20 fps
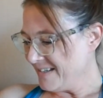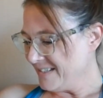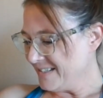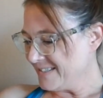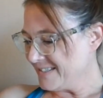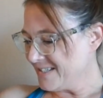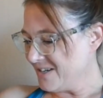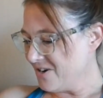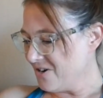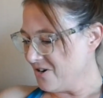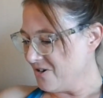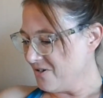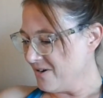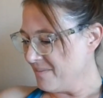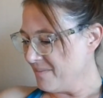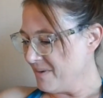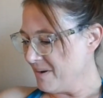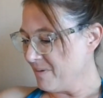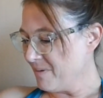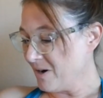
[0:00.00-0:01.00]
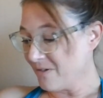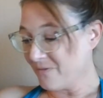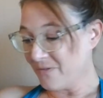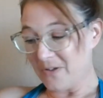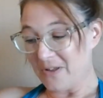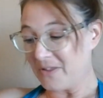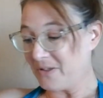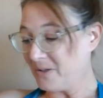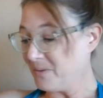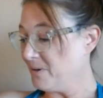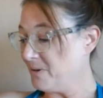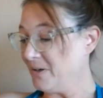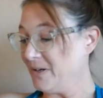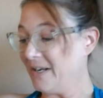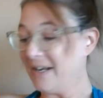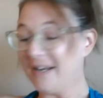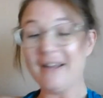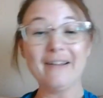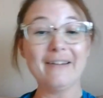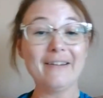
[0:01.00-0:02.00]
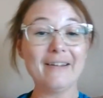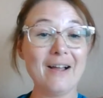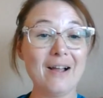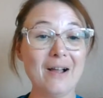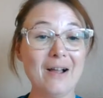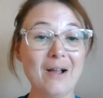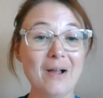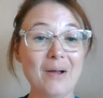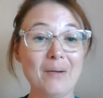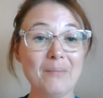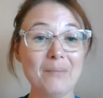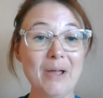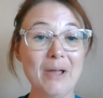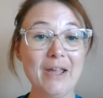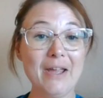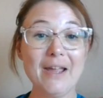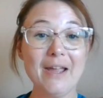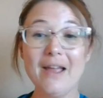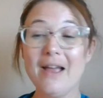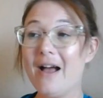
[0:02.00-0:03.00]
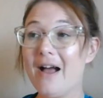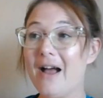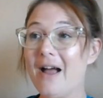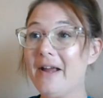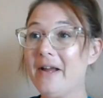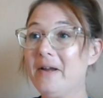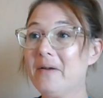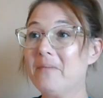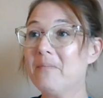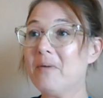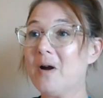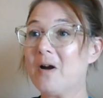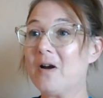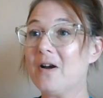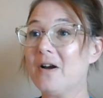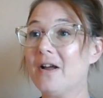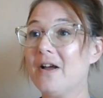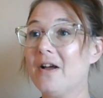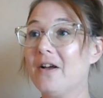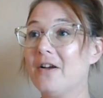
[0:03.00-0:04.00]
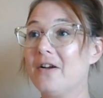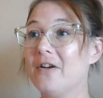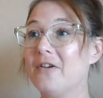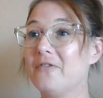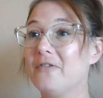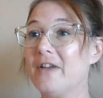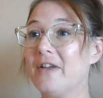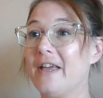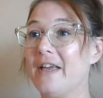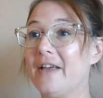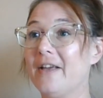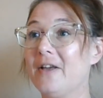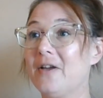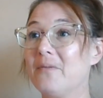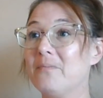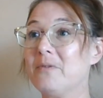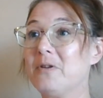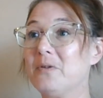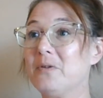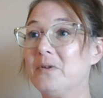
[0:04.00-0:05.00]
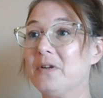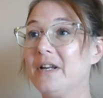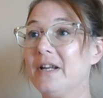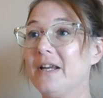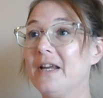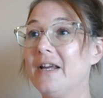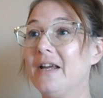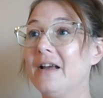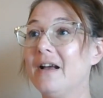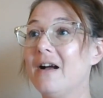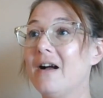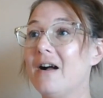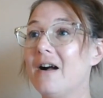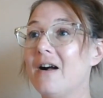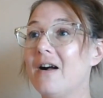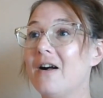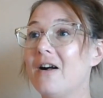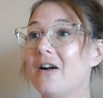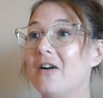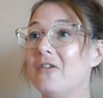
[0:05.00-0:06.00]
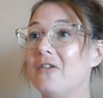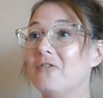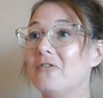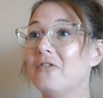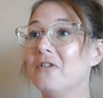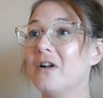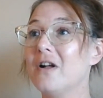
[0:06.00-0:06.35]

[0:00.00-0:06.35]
So am I part of faith community? I am part of a community of